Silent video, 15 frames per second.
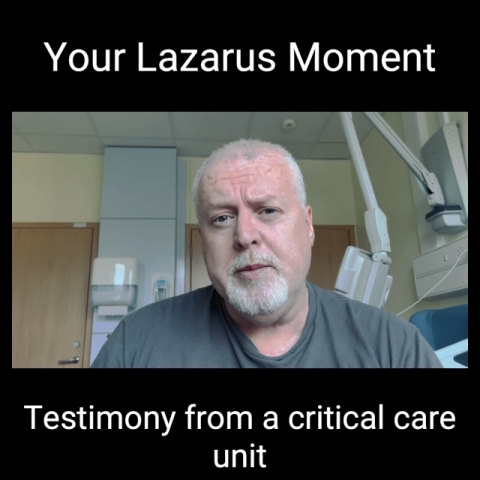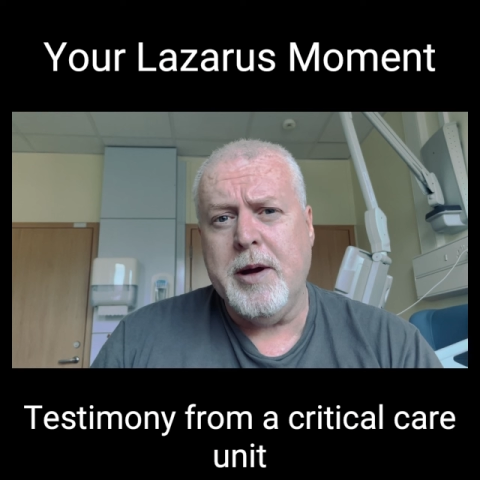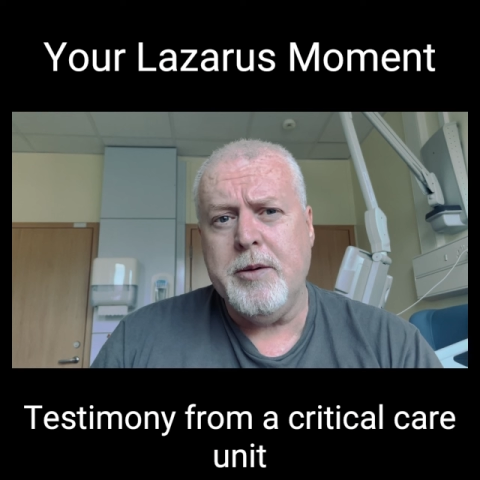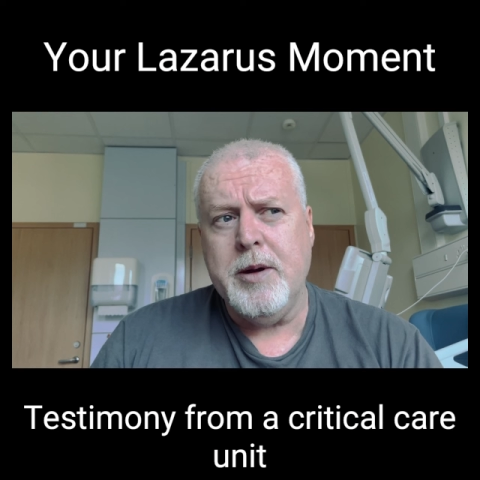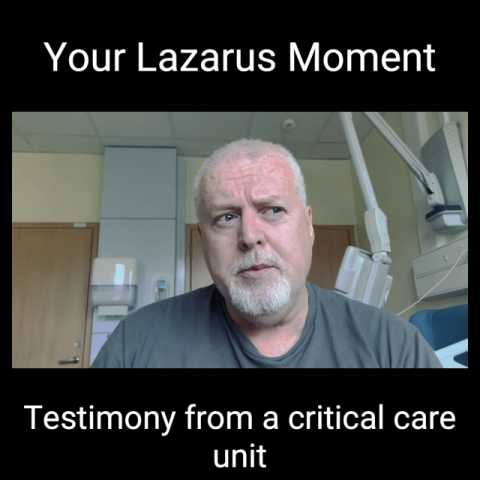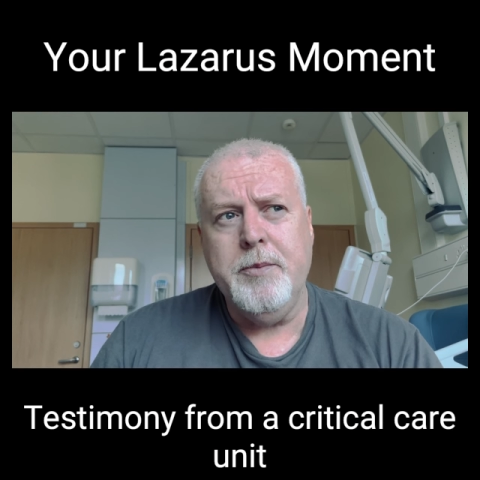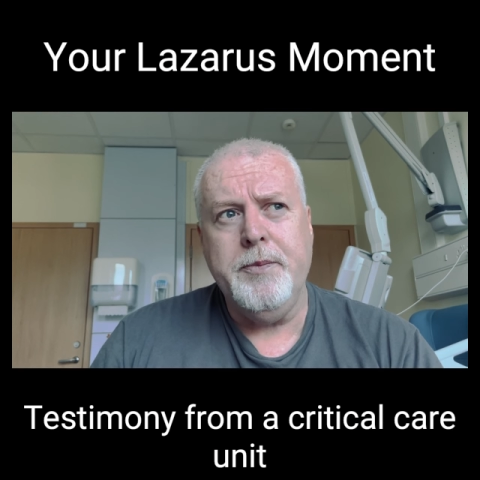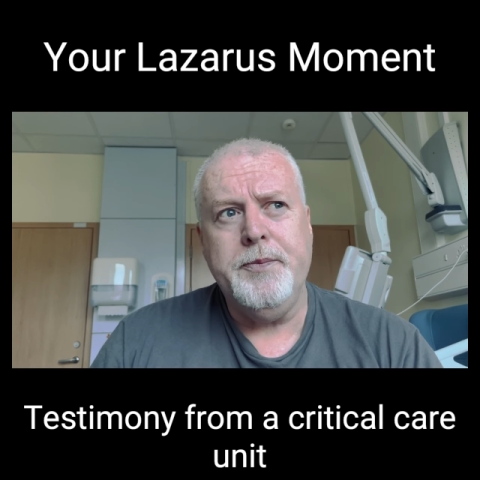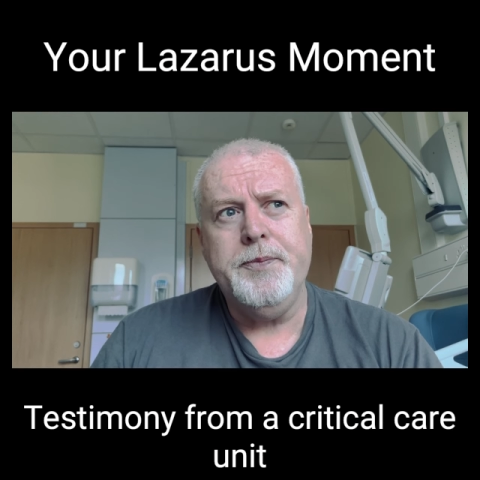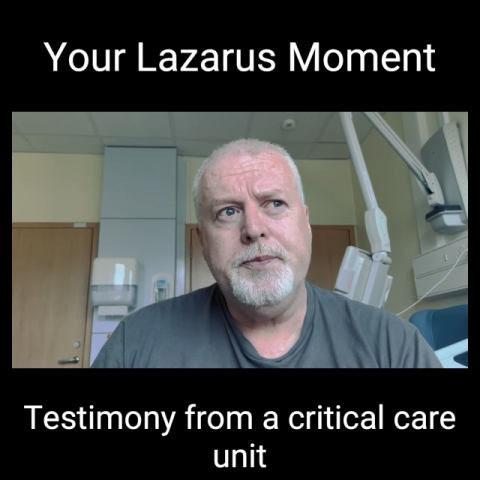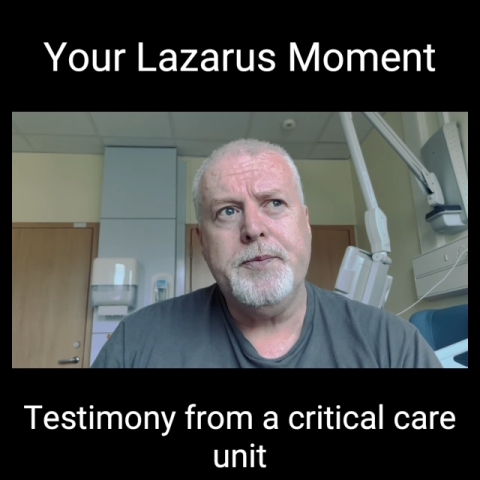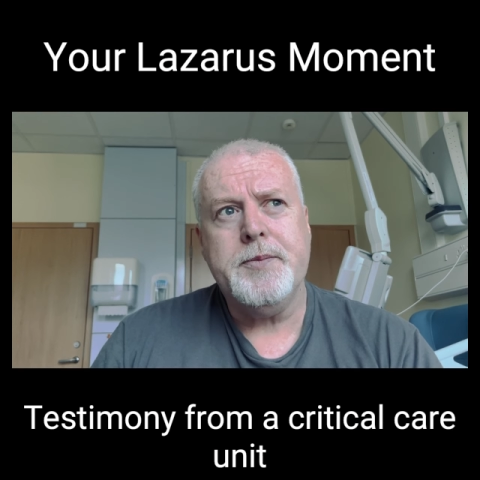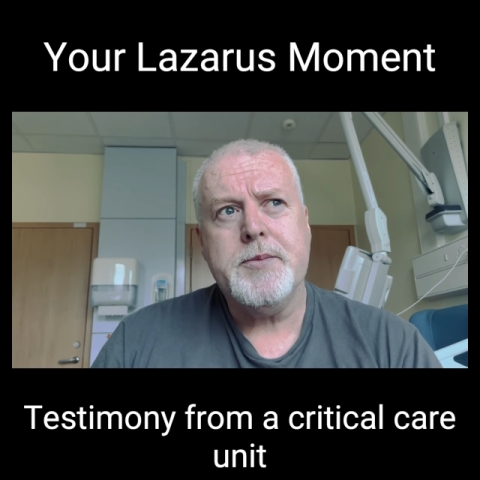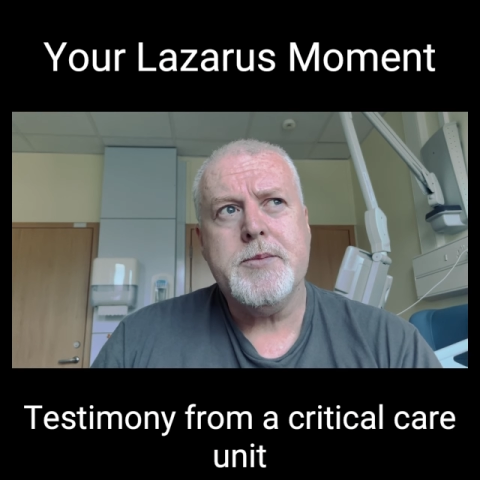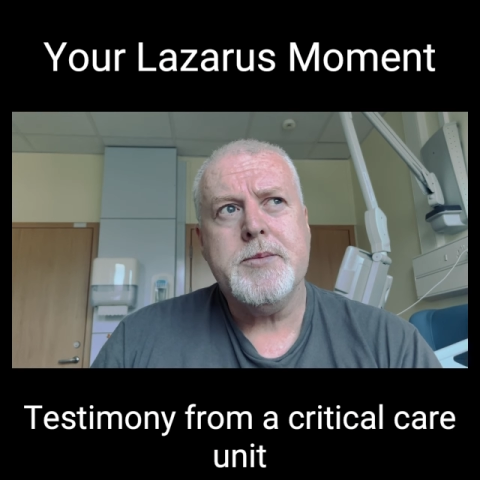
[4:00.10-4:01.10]
about him.
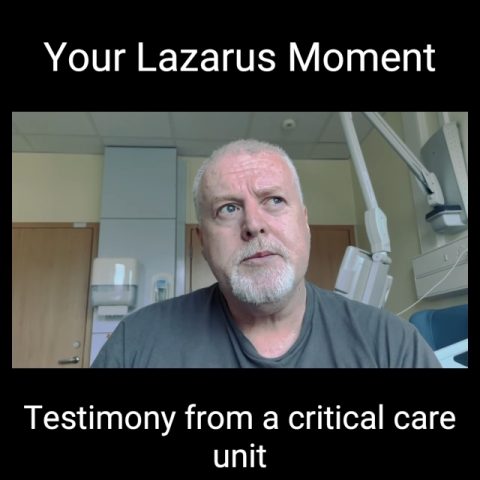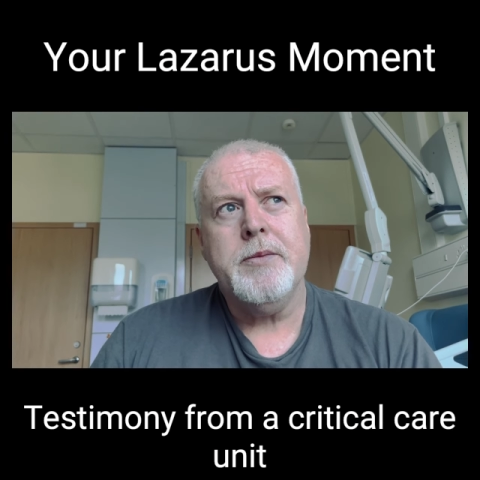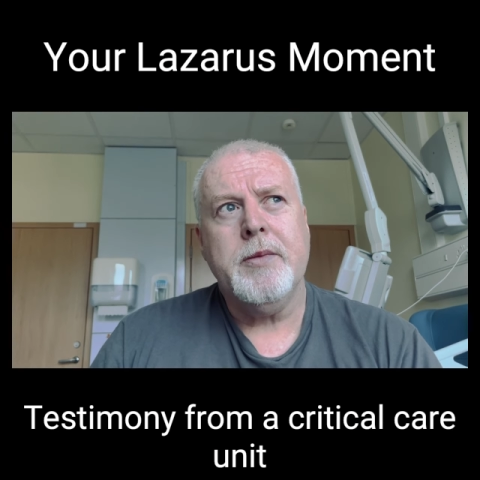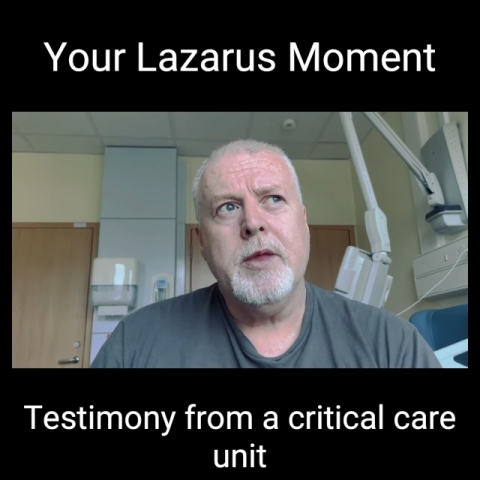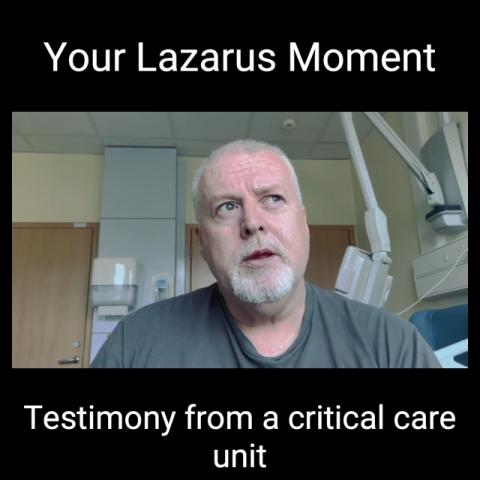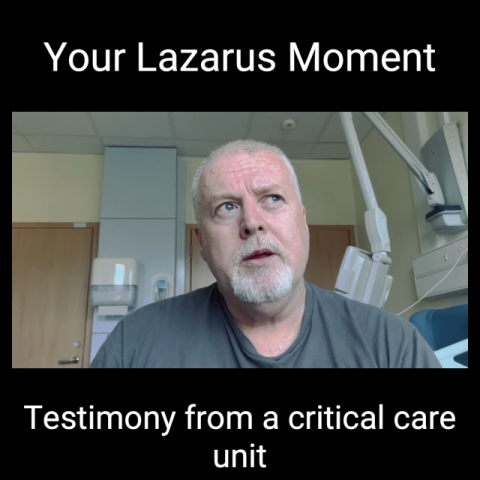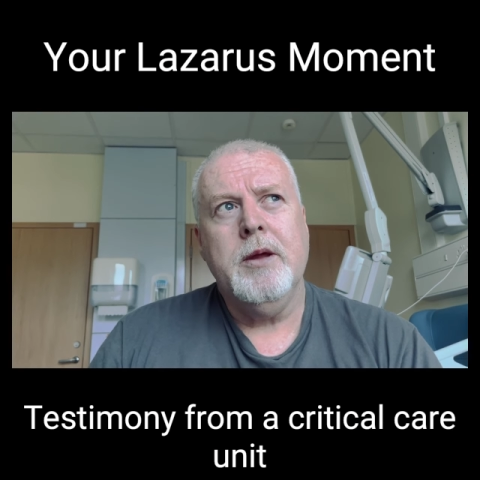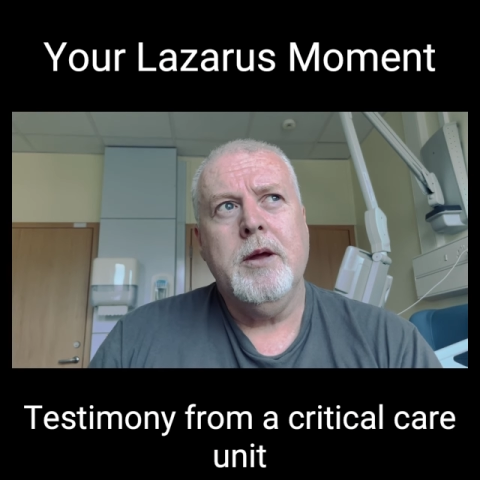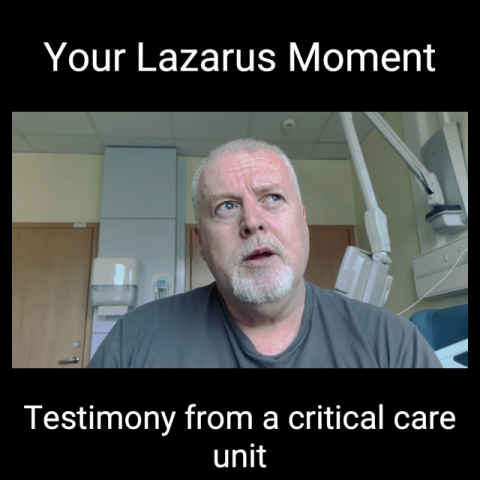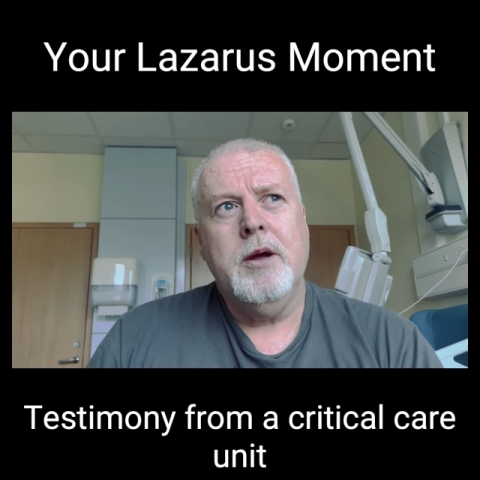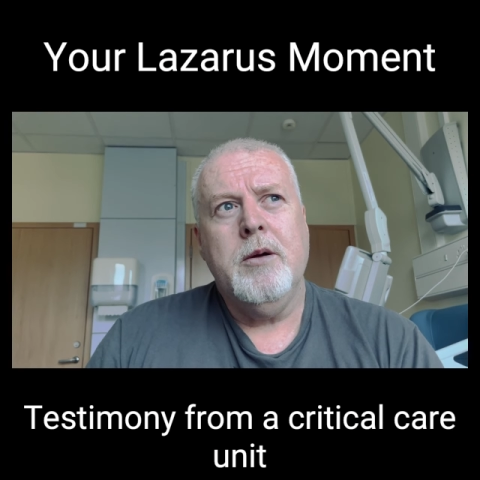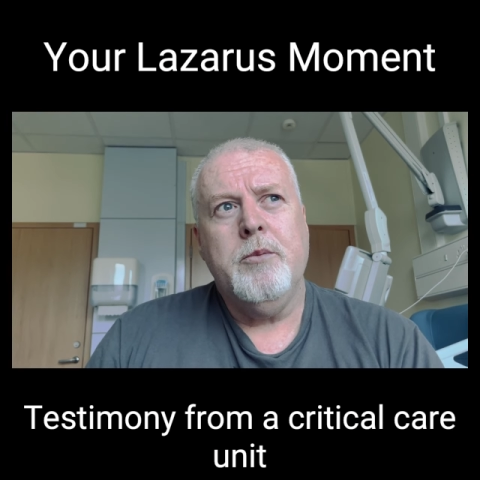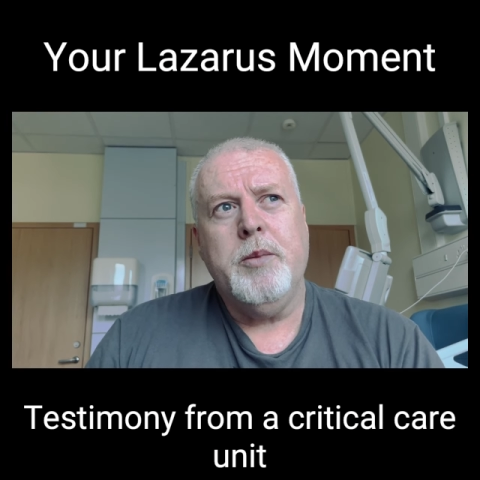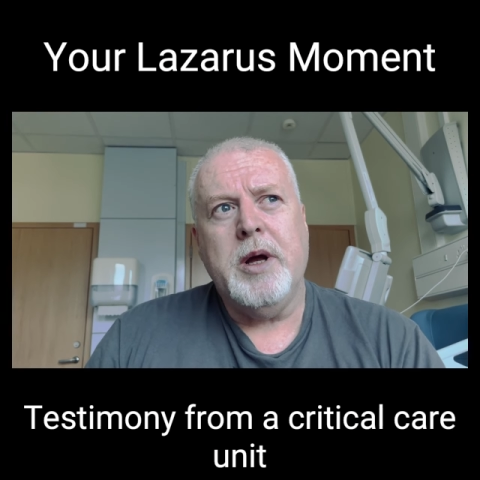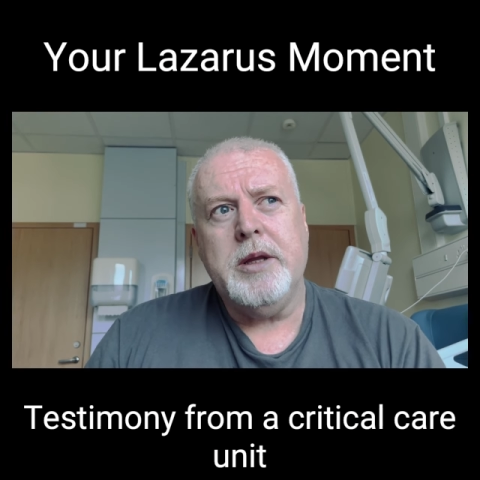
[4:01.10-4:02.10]

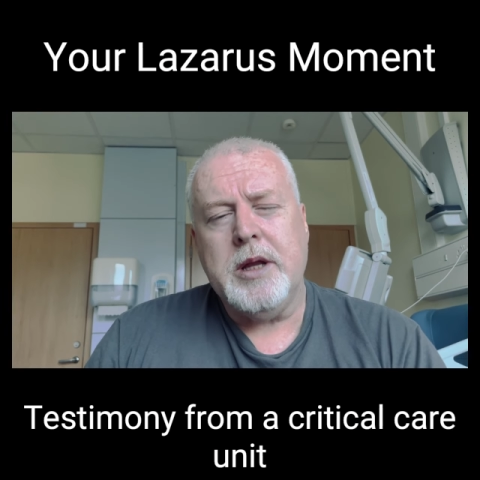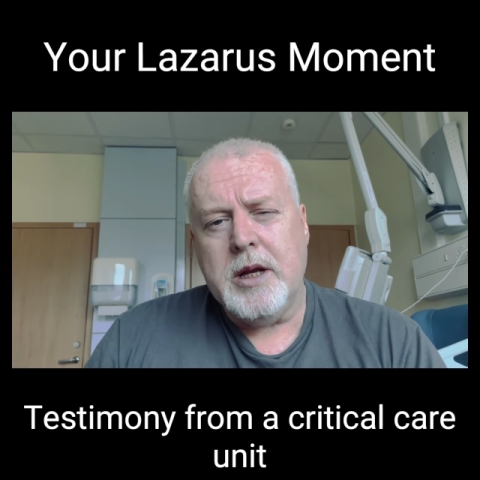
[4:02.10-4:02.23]
But